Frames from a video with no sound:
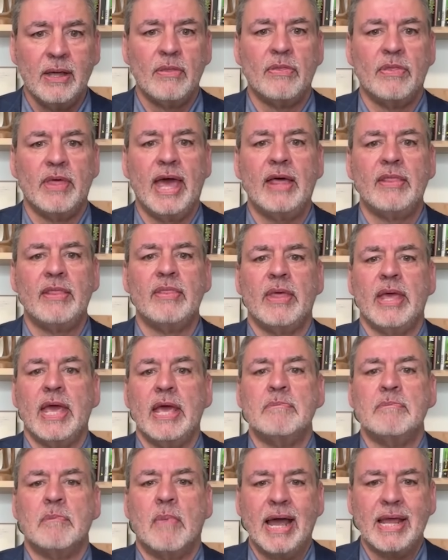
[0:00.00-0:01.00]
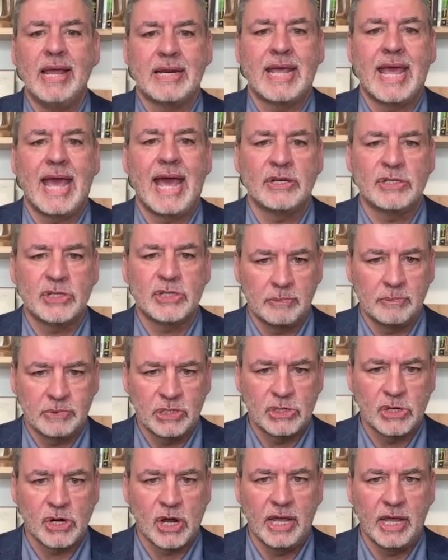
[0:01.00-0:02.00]
then it might catch up
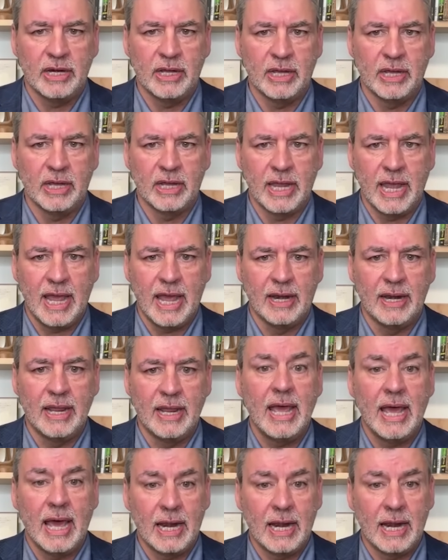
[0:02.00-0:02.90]
to China again.